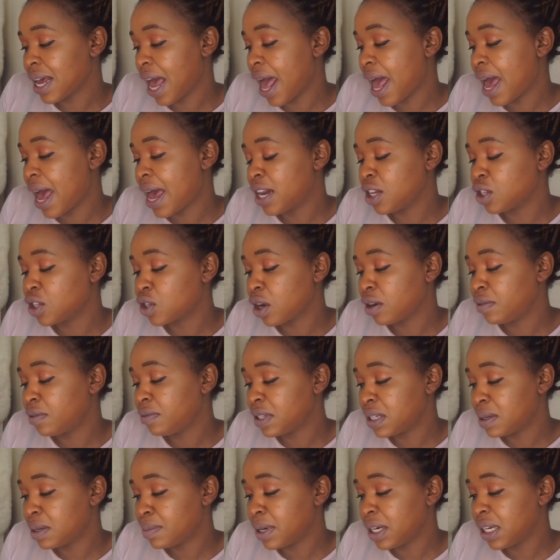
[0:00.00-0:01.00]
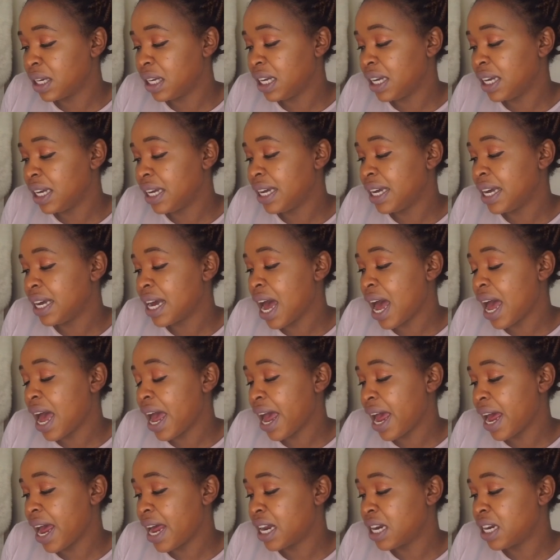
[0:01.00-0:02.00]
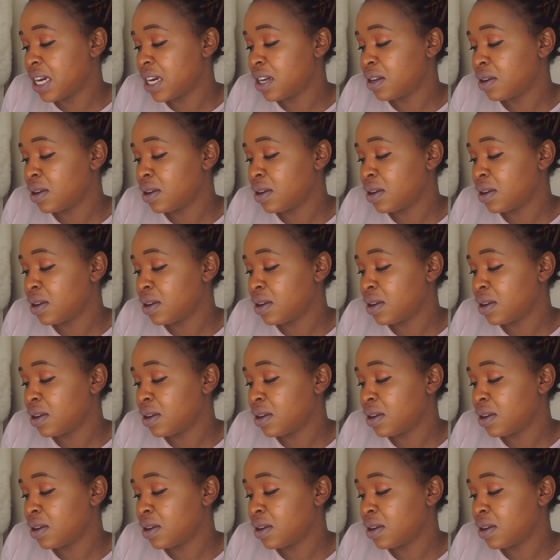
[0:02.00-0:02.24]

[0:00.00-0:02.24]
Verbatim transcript: and it's got vitamin E, and